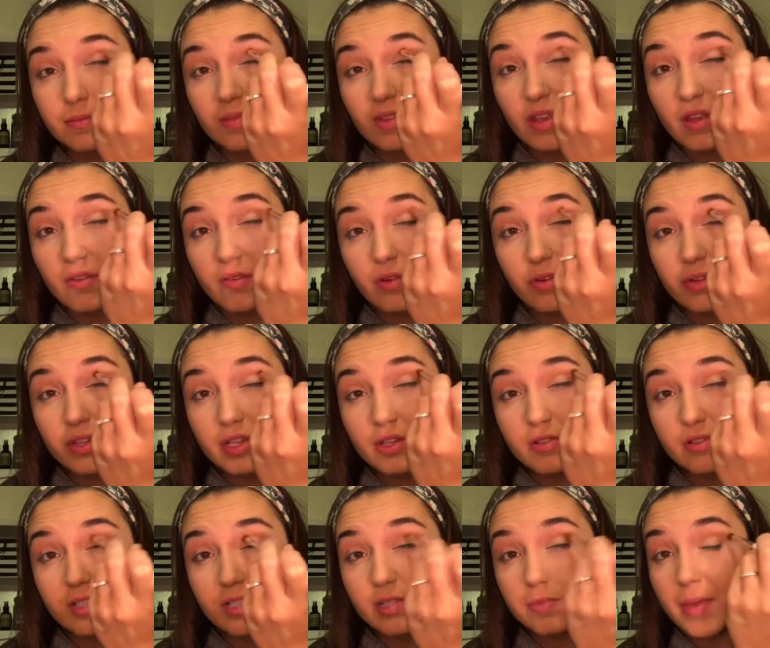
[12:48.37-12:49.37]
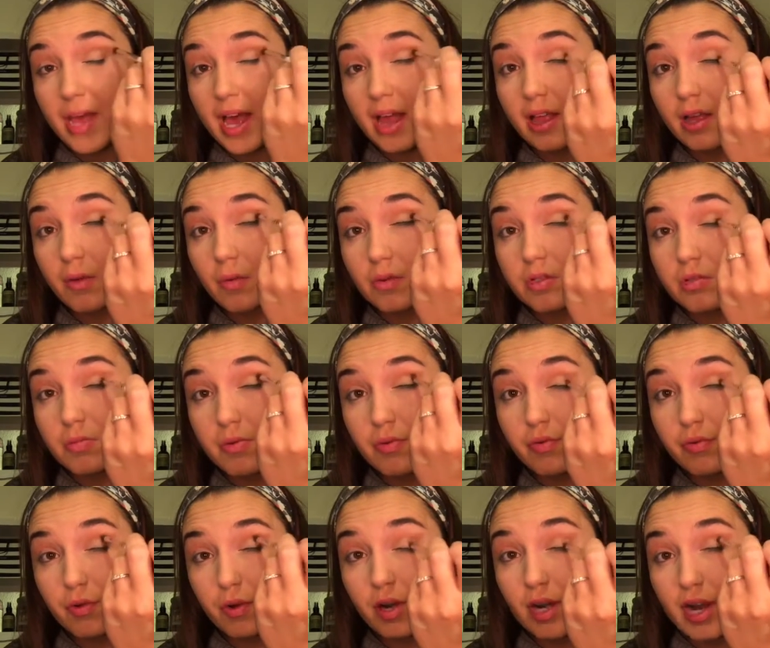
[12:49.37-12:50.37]
Now, I've only used this palette once
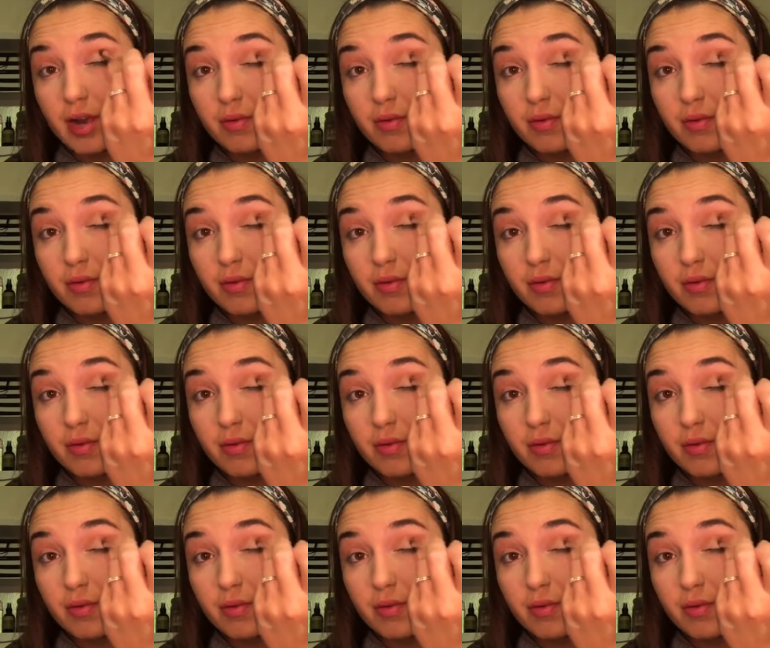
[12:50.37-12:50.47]
before.